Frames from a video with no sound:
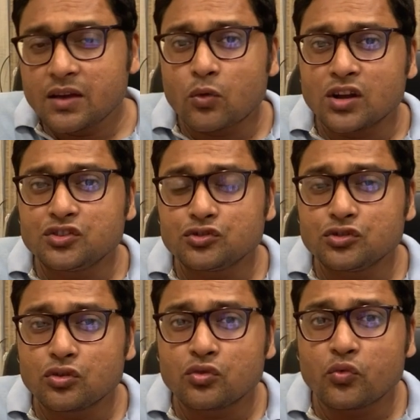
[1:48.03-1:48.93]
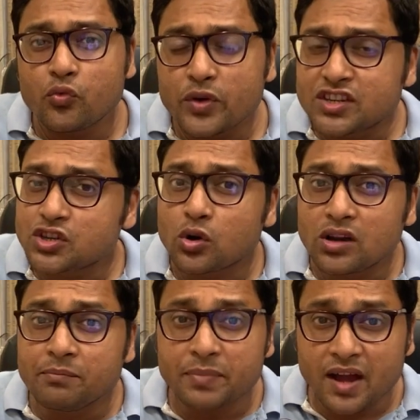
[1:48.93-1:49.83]
want to know which
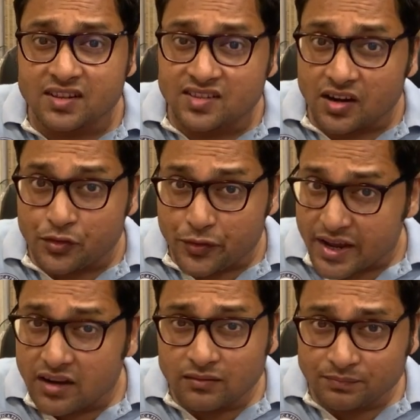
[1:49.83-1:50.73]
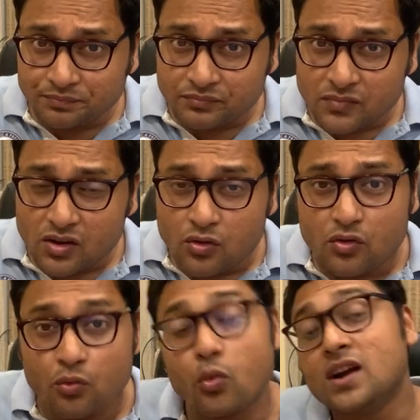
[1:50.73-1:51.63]
Olympiads are real,
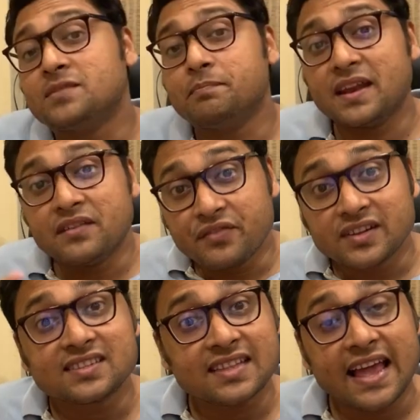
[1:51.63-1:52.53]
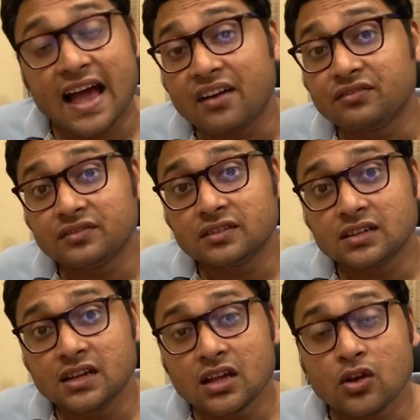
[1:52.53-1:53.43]
what benefits they have,
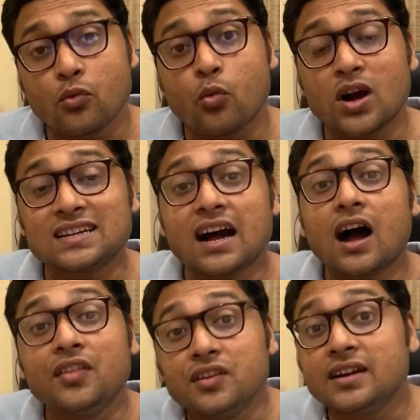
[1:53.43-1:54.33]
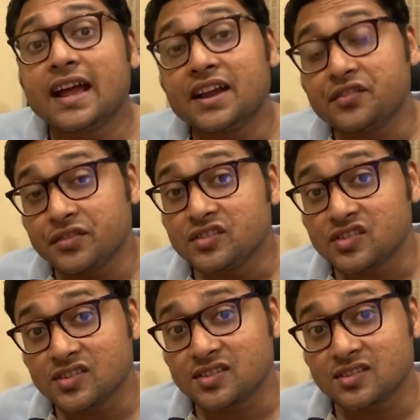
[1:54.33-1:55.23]
what other
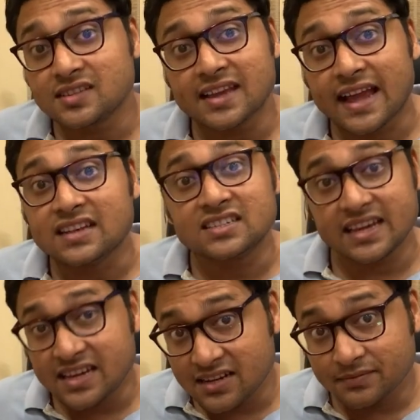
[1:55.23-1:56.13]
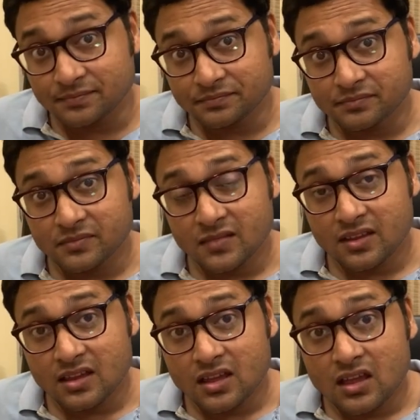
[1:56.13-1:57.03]
entrances they can take,
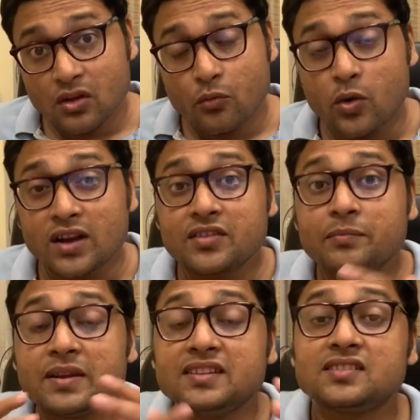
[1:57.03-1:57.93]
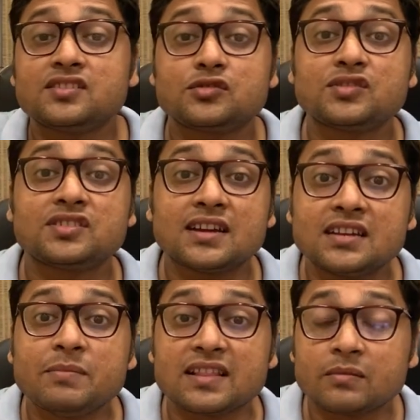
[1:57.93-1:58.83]
what are the places to
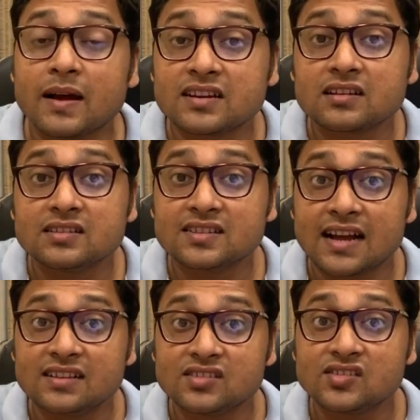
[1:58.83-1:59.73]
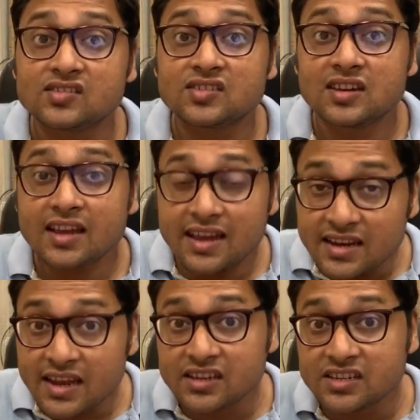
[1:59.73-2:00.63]
study mathematical sciences in
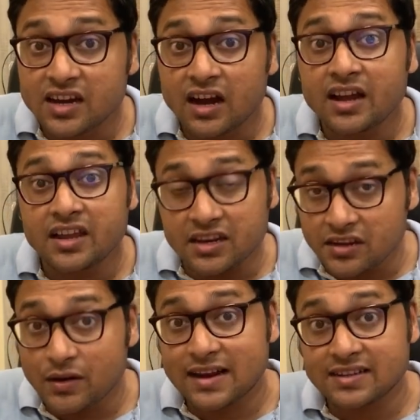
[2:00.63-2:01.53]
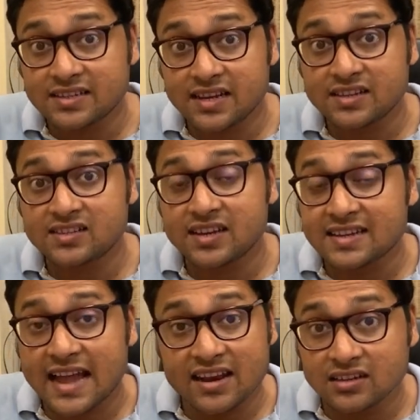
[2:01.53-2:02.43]
India, in the United States, in
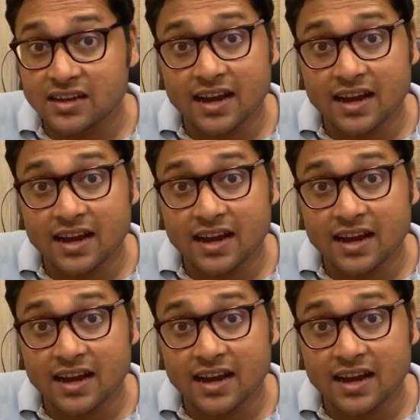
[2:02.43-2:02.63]
Canada,